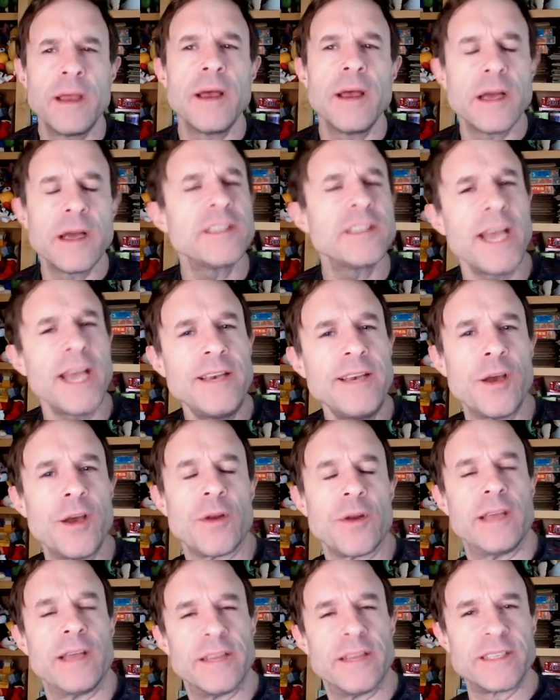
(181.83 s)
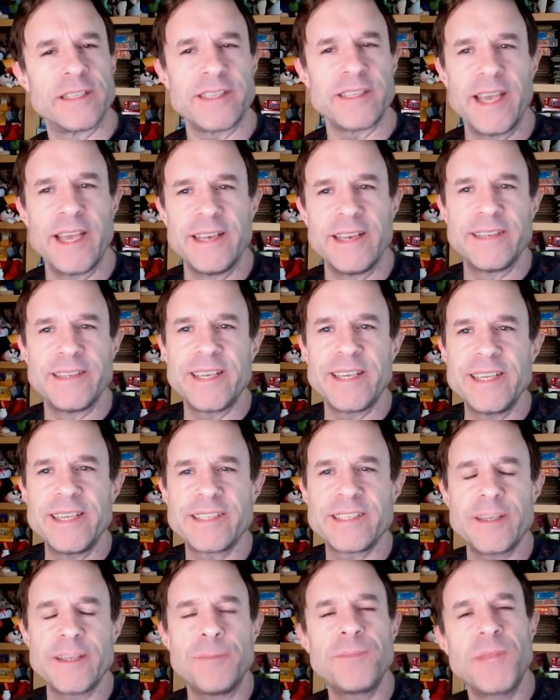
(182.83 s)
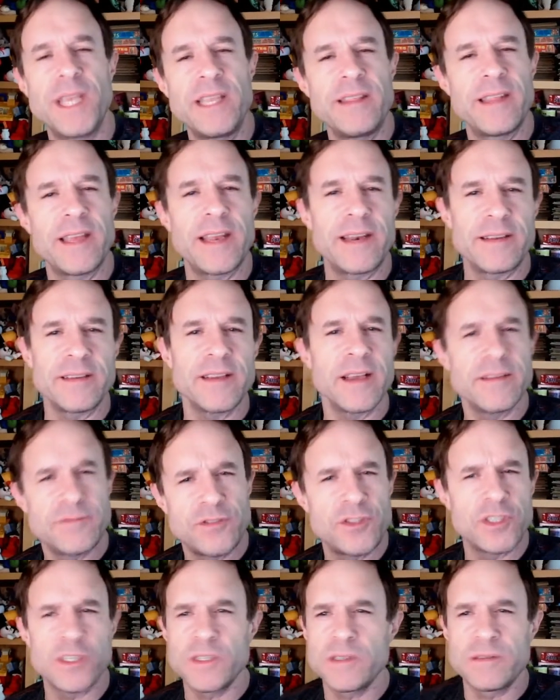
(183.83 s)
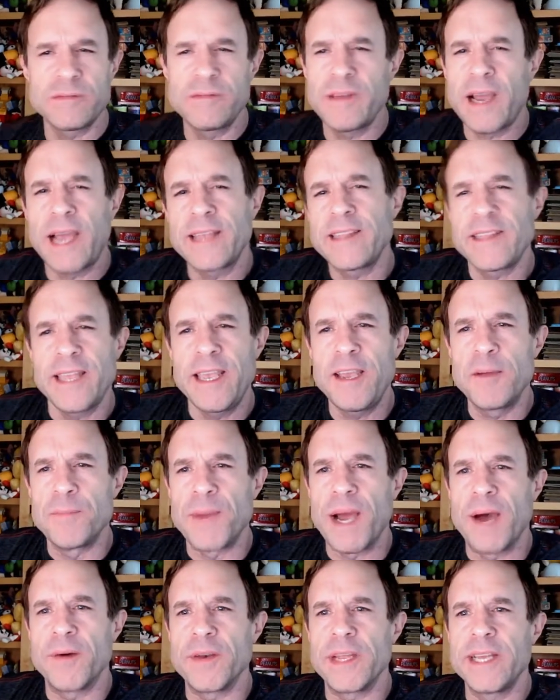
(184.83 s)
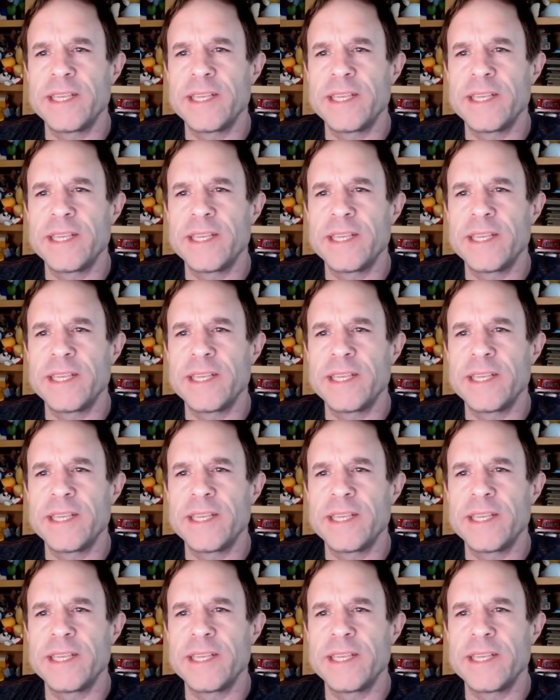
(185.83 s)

a side note on this, and it's something that uh, just I think about.